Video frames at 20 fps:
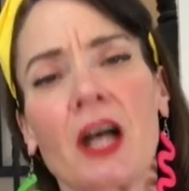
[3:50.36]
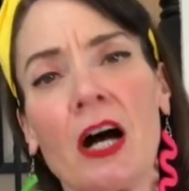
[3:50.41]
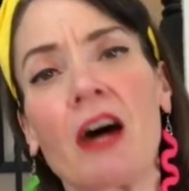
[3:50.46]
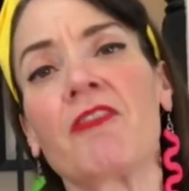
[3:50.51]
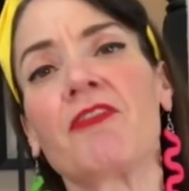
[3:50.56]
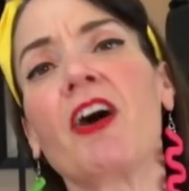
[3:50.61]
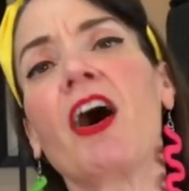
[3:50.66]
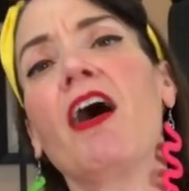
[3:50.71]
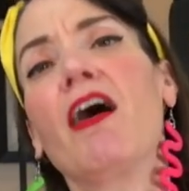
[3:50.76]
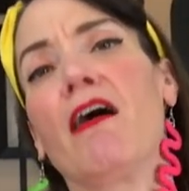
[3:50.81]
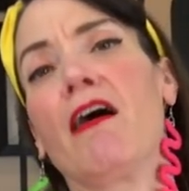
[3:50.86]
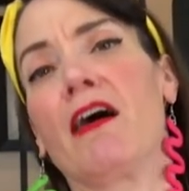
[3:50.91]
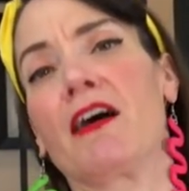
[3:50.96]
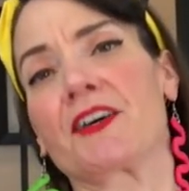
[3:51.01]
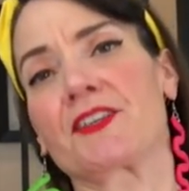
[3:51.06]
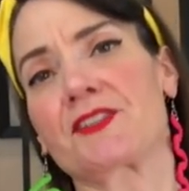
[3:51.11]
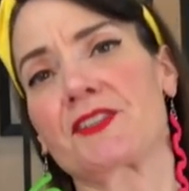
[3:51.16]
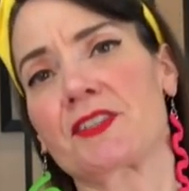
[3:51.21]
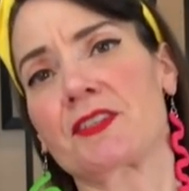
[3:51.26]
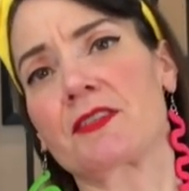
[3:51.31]
of
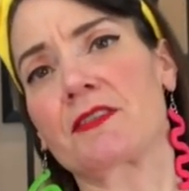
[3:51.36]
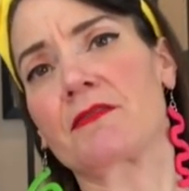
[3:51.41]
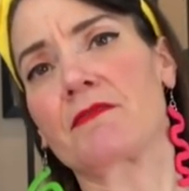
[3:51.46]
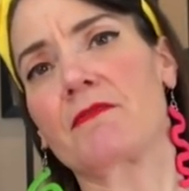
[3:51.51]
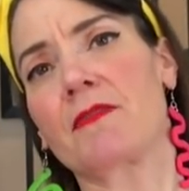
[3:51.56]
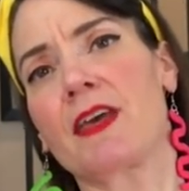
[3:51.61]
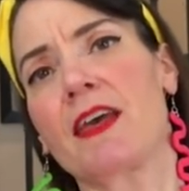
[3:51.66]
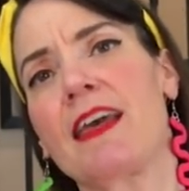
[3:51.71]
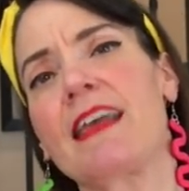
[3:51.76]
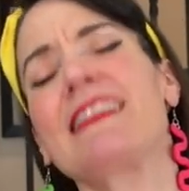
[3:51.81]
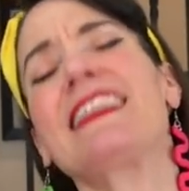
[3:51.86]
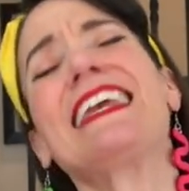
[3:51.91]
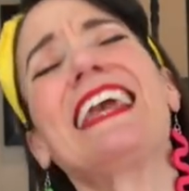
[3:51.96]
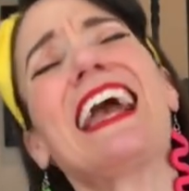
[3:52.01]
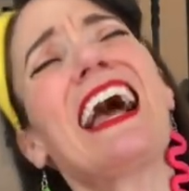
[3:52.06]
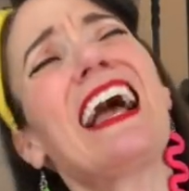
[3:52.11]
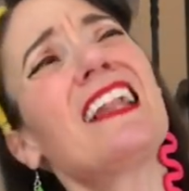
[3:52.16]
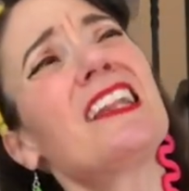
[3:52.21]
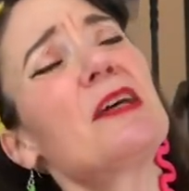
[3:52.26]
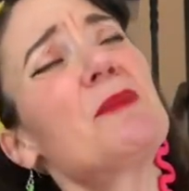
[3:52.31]
art.
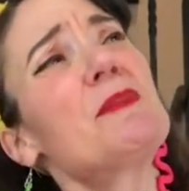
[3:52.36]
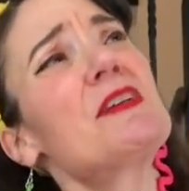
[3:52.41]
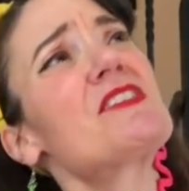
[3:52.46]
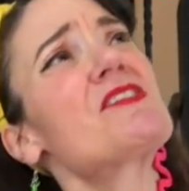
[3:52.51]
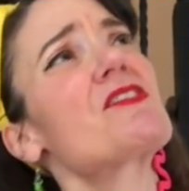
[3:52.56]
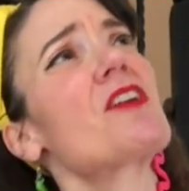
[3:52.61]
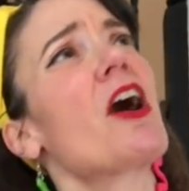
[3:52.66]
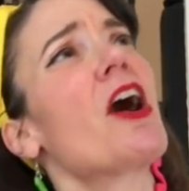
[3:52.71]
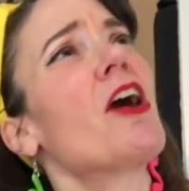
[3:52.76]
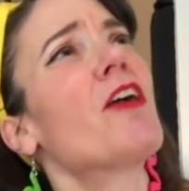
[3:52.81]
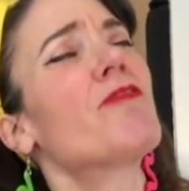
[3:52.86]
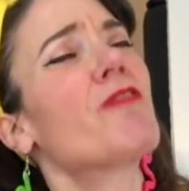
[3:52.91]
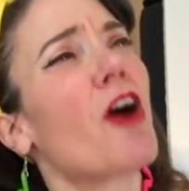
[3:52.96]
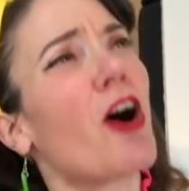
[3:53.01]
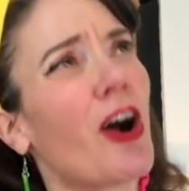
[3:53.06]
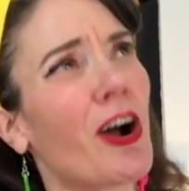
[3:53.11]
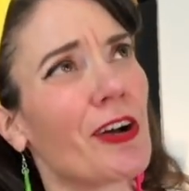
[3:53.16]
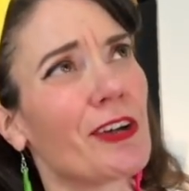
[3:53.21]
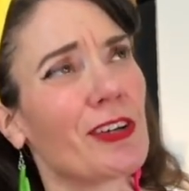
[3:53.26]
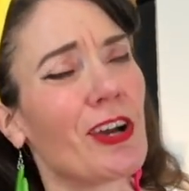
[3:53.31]
The elements of
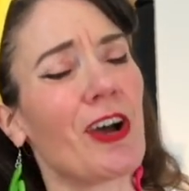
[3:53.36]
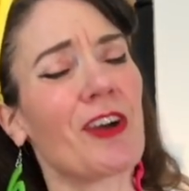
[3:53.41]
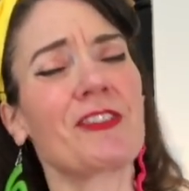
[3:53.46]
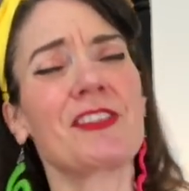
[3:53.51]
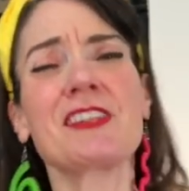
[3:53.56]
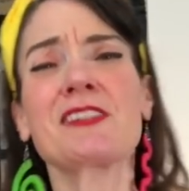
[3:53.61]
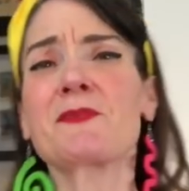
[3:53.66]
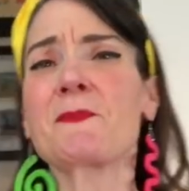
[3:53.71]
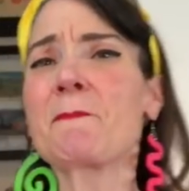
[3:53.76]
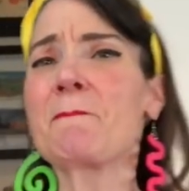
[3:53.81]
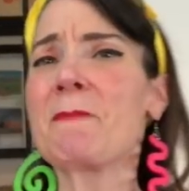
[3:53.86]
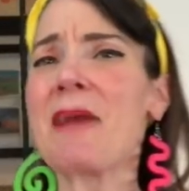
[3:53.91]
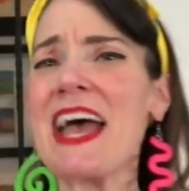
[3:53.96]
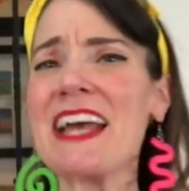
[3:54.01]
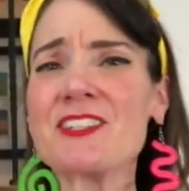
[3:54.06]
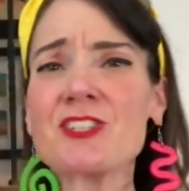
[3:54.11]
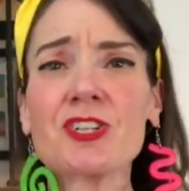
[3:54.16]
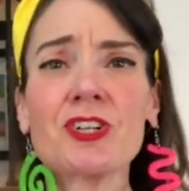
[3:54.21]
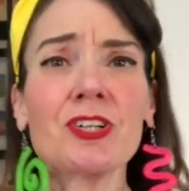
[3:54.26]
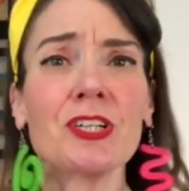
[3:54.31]
art are these
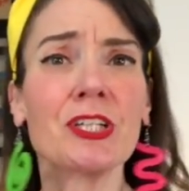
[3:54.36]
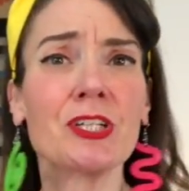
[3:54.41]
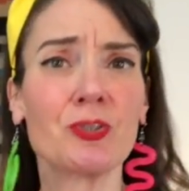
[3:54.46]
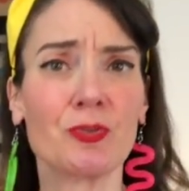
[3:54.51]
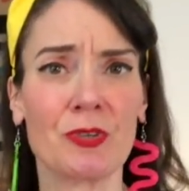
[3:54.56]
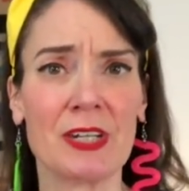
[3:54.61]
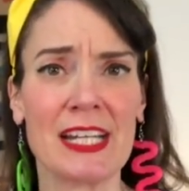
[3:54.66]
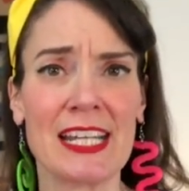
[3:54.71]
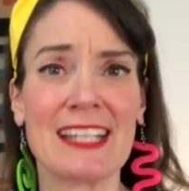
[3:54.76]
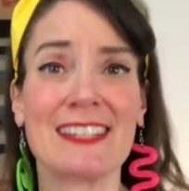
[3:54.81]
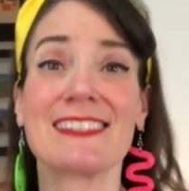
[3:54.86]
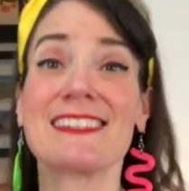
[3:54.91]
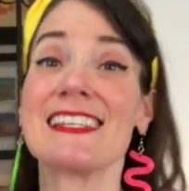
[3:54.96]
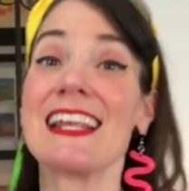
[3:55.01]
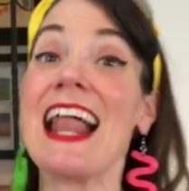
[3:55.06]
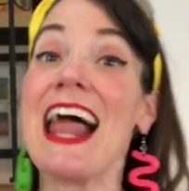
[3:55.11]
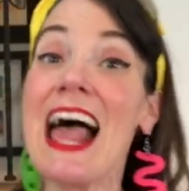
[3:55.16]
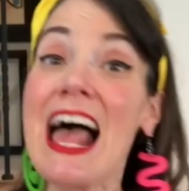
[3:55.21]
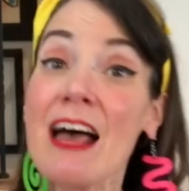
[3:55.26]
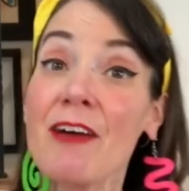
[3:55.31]
magical ingredients
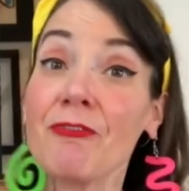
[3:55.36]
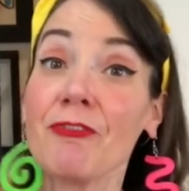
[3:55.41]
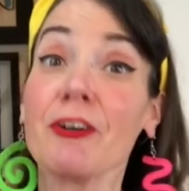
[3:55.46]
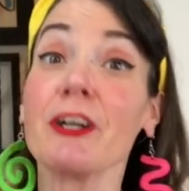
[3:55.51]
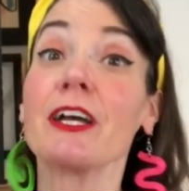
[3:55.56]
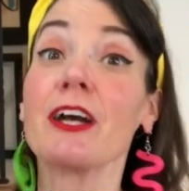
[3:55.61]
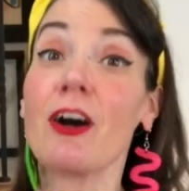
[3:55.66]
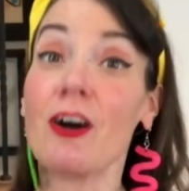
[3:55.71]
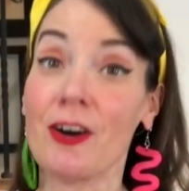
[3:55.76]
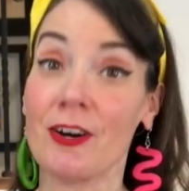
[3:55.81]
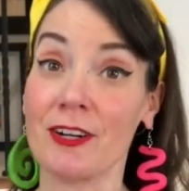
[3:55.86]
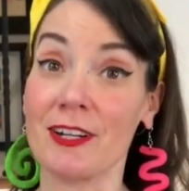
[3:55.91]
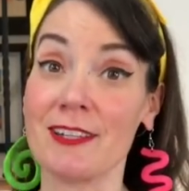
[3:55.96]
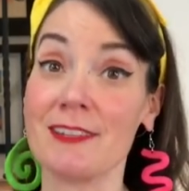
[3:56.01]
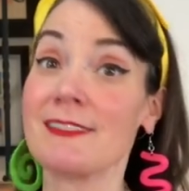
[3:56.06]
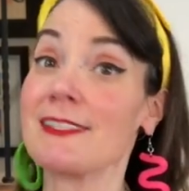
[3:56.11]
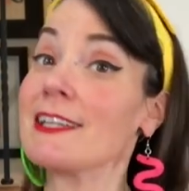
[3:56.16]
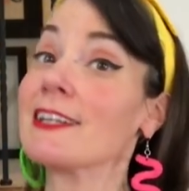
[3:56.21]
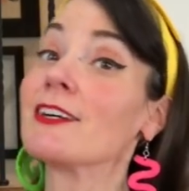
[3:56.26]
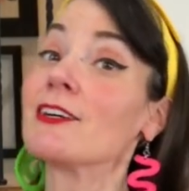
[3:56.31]
that every
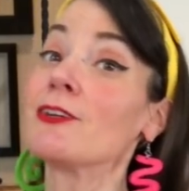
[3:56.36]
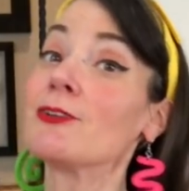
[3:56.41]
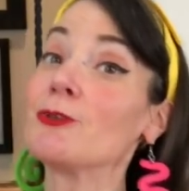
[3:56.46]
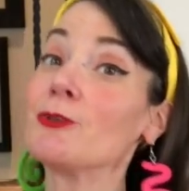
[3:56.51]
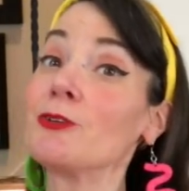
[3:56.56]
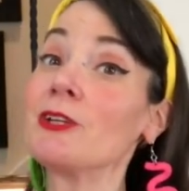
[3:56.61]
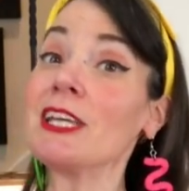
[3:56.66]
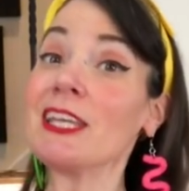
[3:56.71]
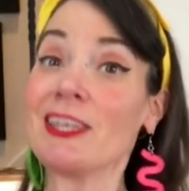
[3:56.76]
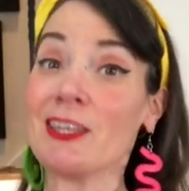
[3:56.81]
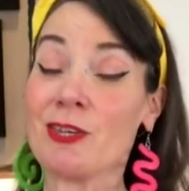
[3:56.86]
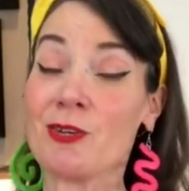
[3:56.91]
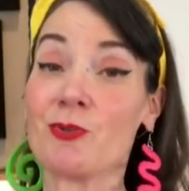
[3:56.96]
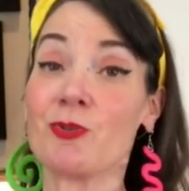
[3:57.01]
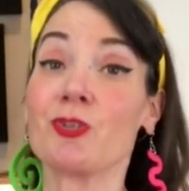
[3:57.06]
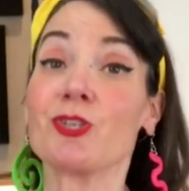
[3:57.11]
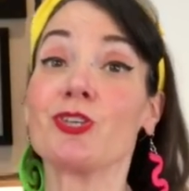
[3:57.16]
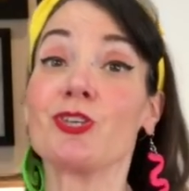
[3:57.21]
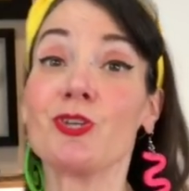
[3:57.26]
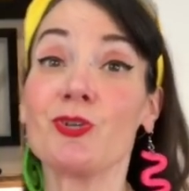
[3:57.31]
artist, including
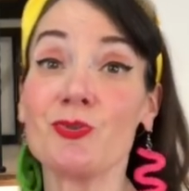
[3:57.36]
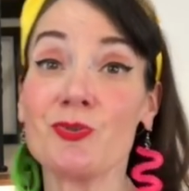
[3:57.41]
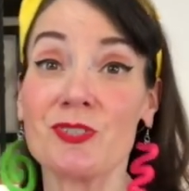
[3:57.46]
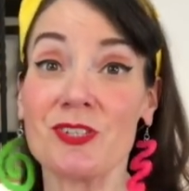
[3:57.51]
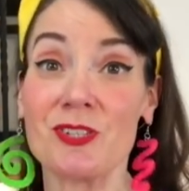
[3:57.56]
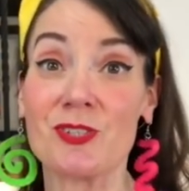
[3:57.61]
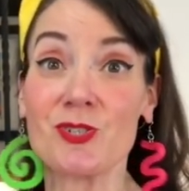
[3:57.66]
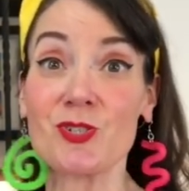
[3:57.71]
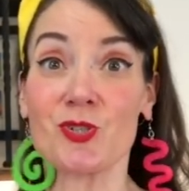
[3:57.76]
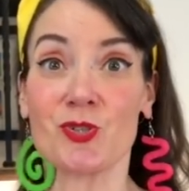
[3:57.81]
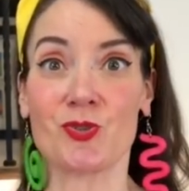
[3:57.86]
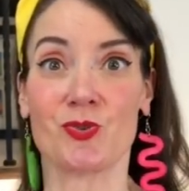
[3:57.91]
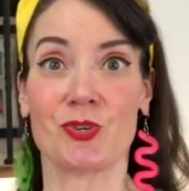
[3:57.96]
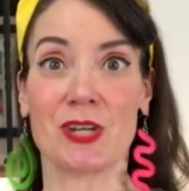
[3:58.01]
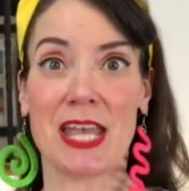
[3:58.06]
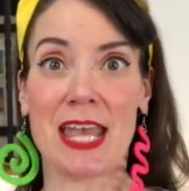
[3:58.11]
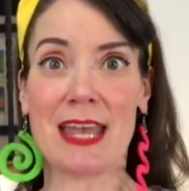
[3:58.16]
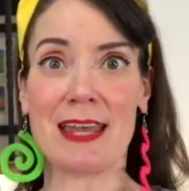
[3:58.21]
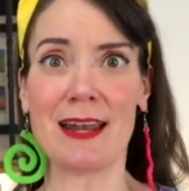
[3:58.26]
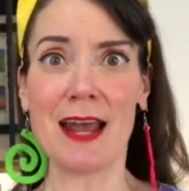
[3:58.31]
you, uses to
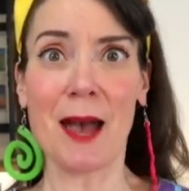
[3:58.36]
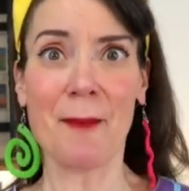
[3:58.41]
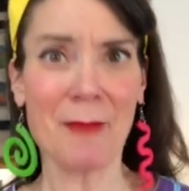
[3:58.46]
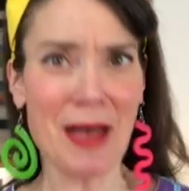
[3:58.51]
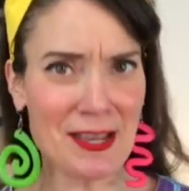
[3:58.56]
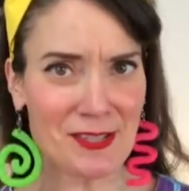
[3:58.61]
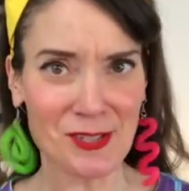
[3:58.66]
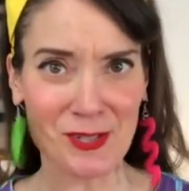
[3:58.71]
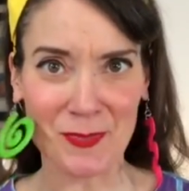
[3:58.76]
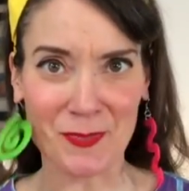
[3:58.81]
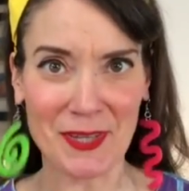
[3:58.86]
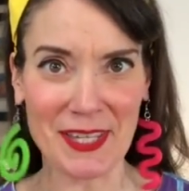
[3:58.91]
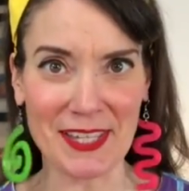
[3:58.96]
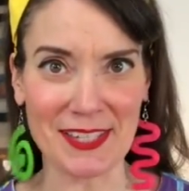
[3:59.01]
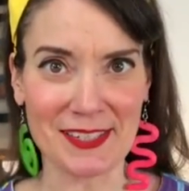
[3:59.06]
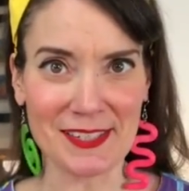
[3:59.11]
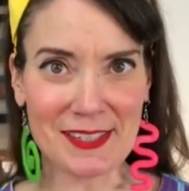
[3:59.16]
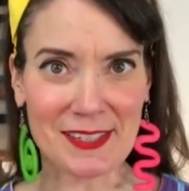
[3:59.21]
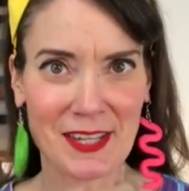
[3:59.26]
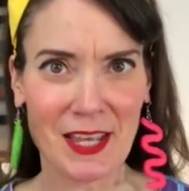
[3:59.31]
create a
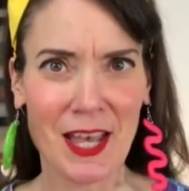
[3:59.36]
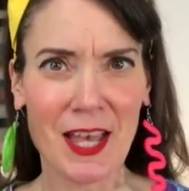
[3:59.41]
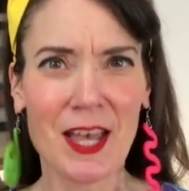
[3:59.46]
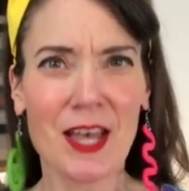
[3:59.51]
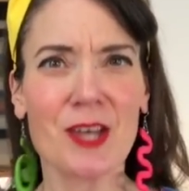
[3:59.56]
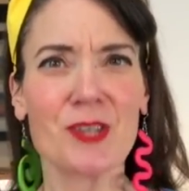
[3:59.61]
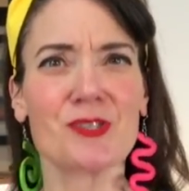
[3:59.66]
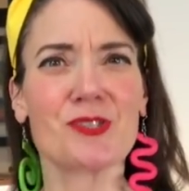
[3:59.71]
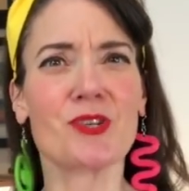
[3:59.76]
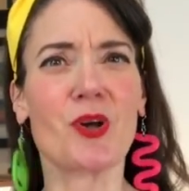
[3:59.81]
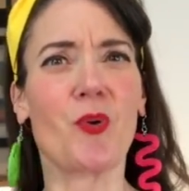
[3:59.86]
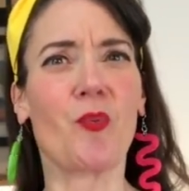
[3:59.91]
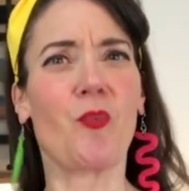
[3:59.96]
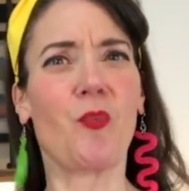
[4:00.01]
masterpiece. So